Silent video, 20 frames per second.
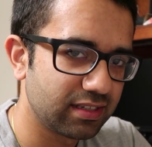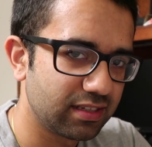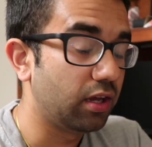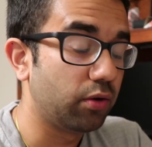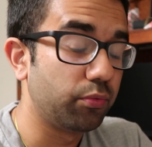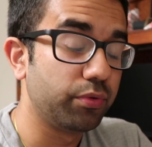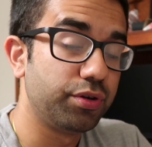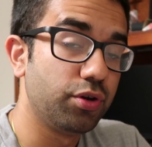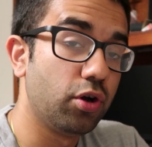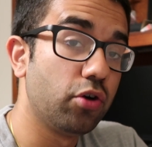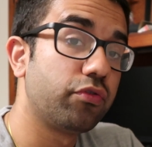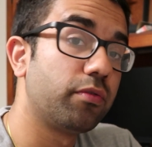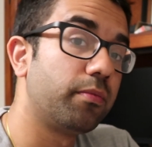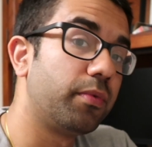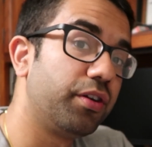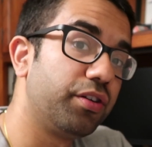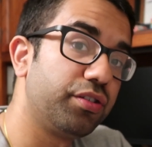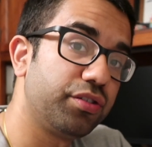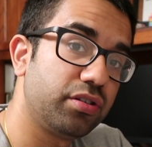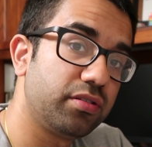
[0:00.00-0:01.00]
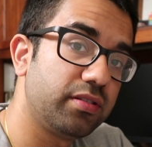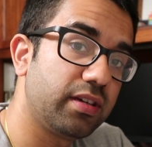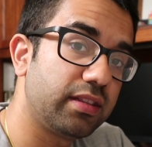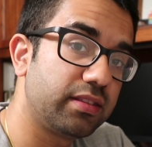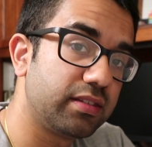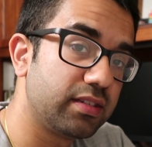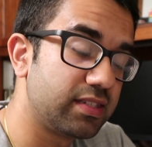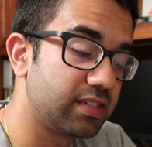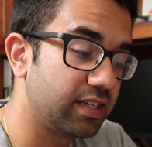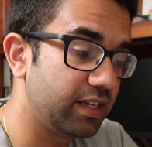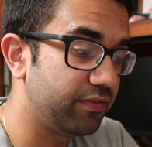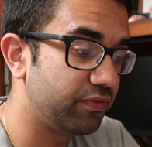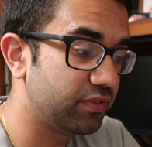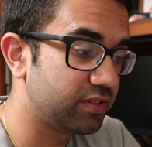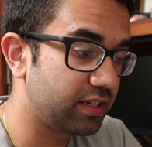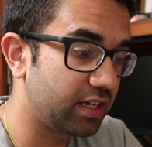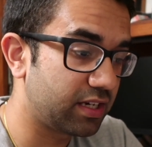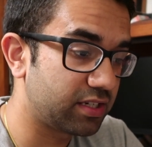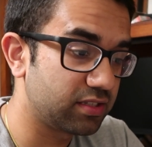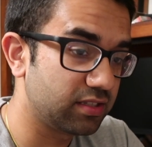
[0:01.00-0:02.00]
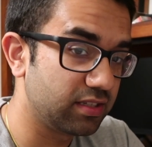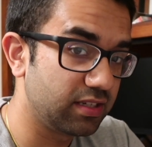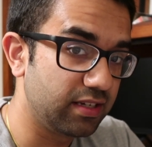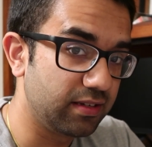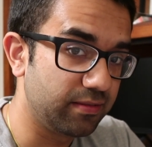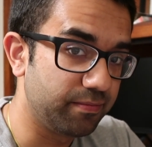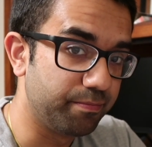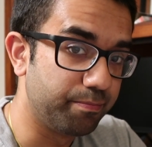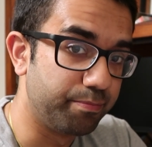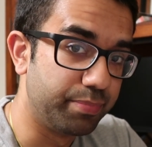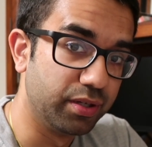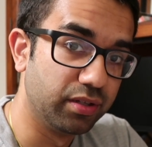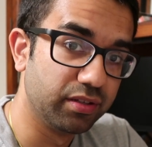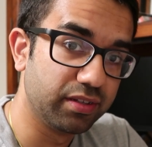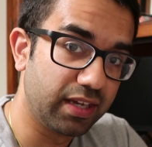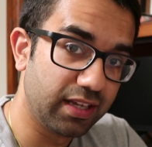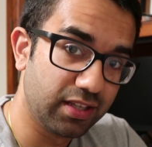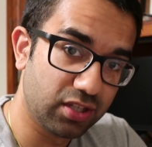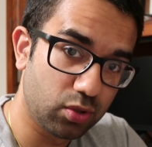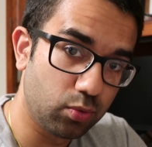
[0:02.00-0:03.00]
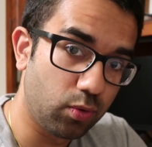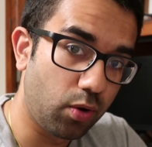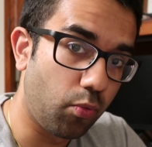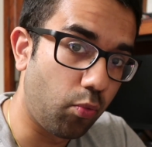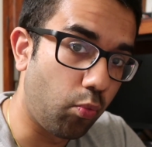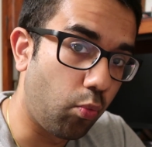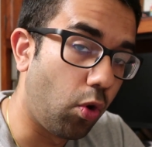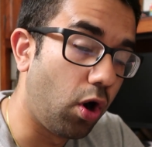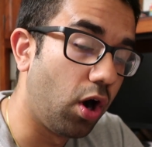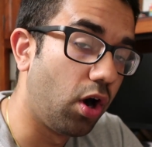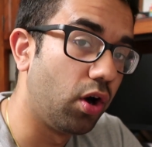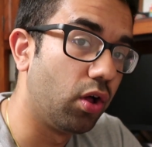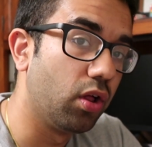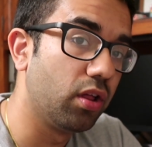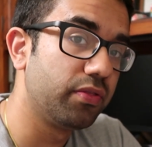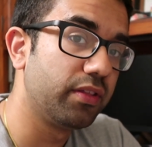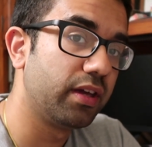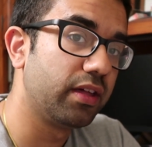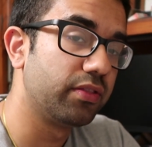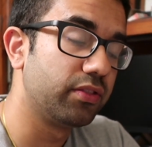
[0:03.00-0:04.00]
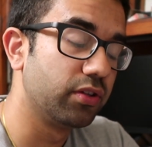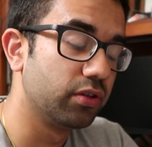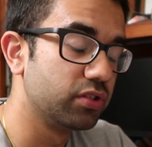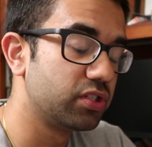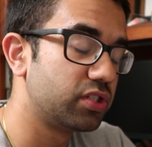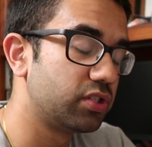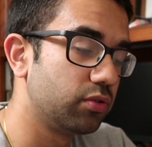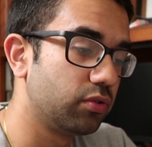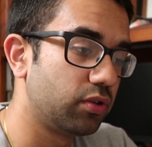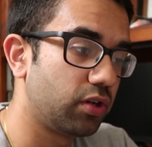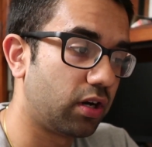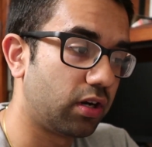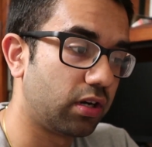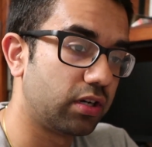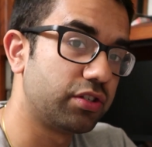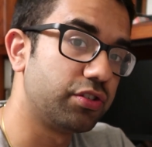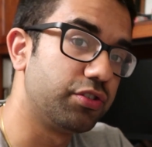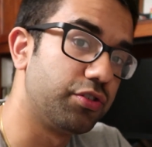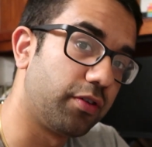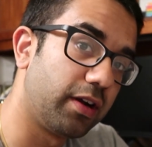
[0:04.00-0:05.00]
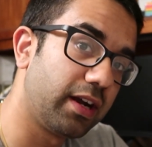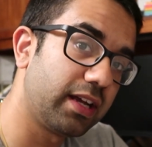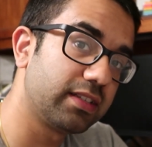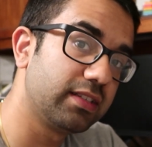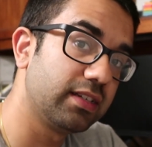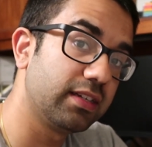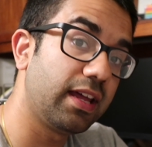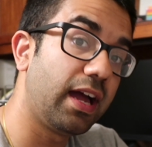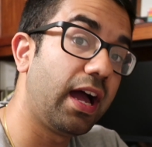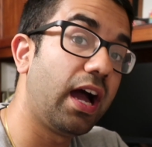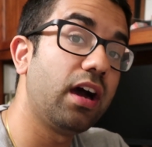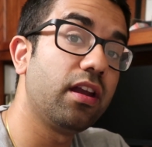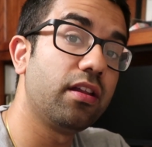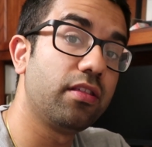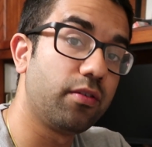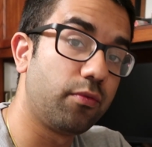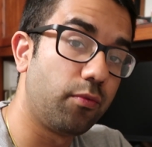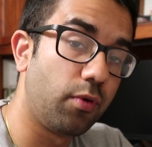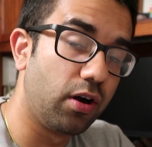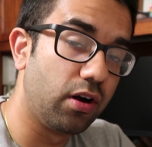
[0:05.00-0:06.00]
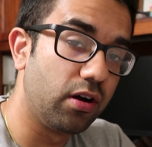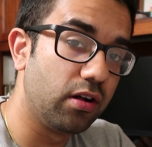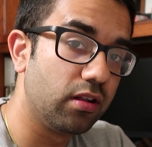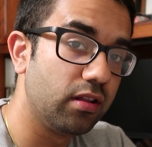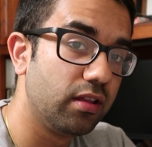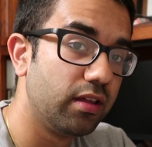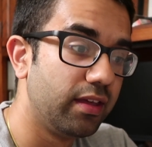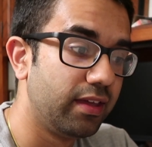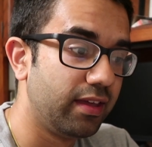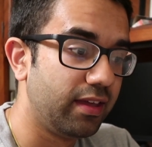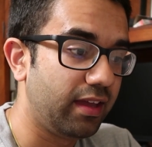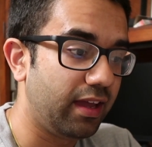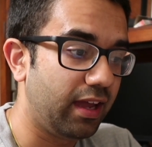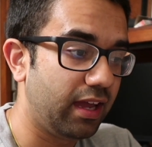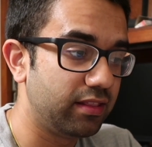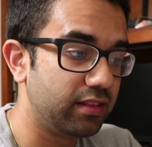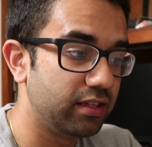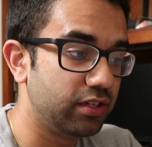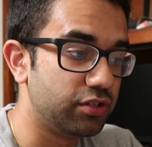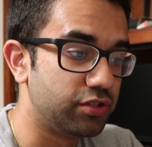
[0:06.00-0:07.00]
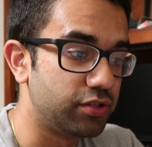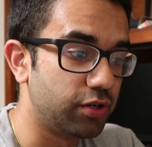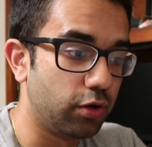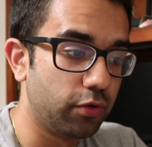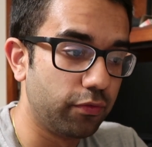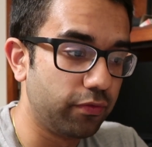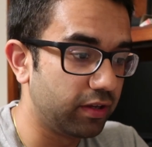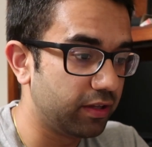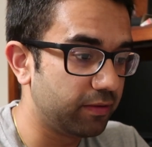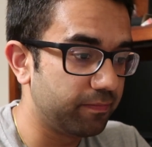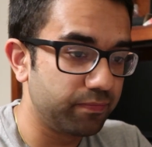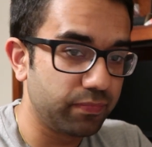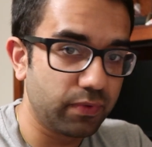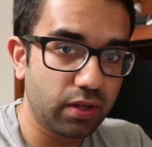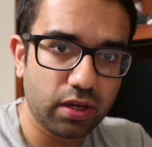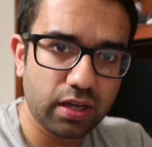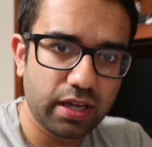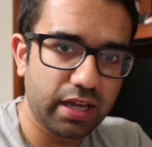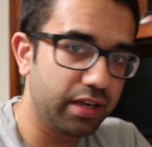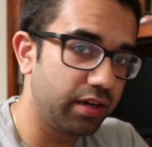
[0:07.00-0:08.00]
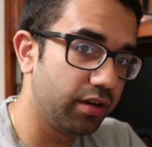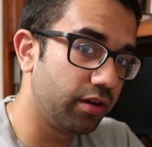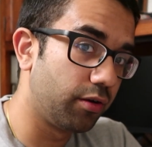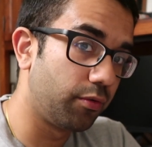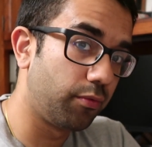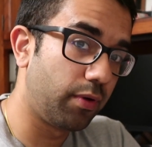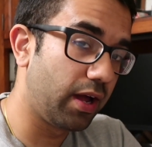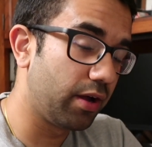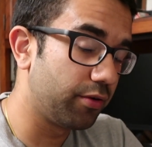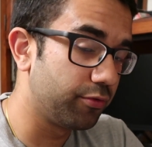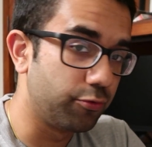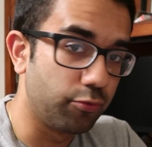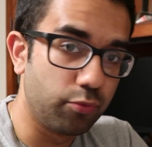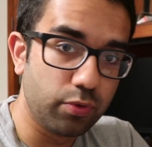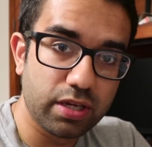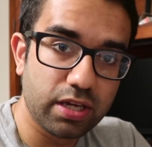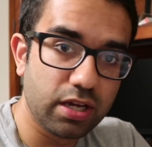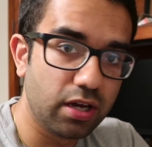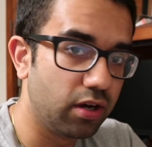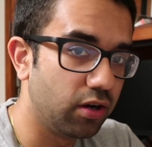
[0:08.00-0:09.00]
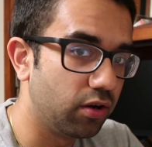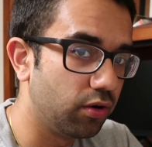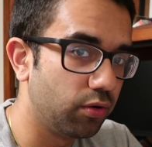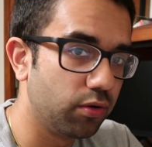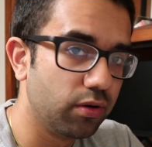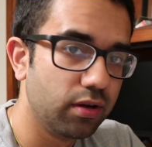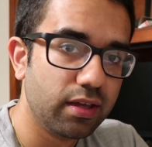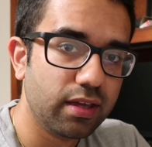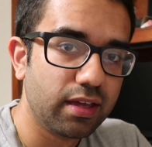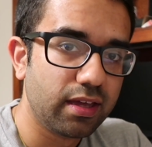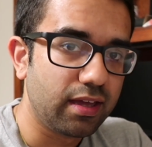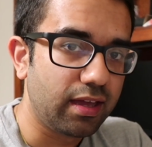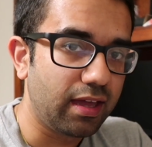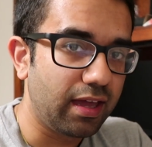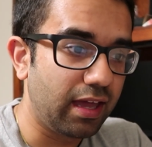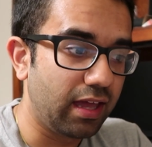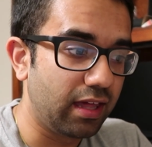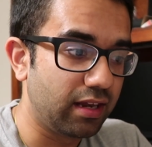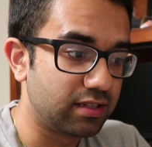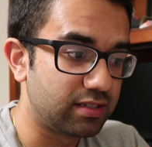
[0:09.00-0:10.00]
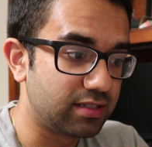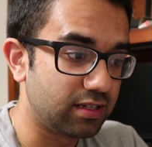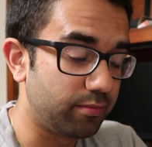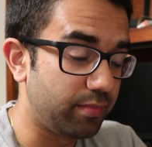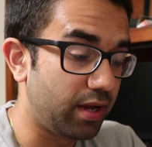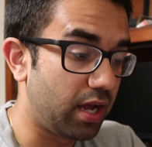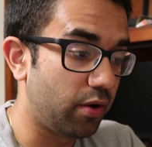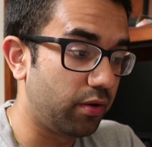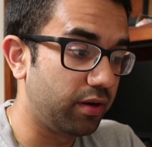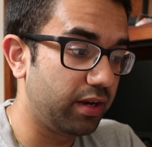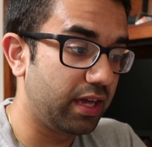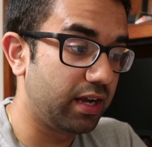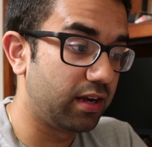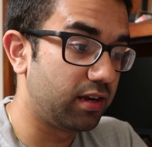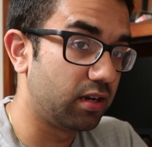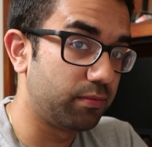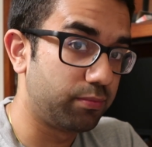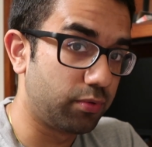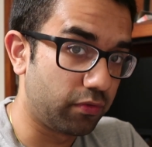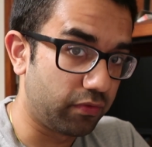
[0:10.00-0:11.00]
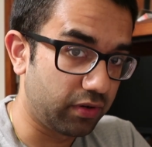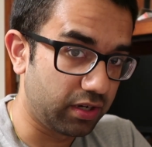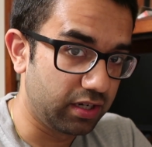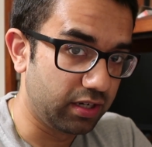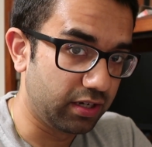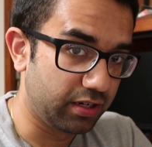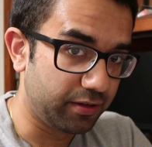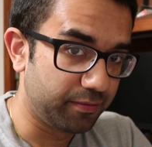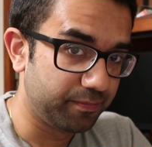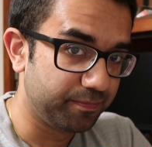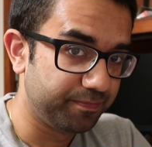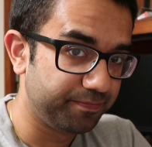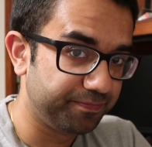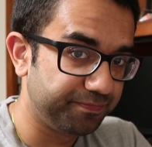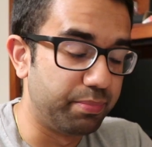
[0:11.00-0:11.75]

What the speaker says: Now, we know from earlier that this safe was actually built into a wall, and that those two cars dragged it out of the wall and they drove it in and around Rio, and somehow it ended up over here.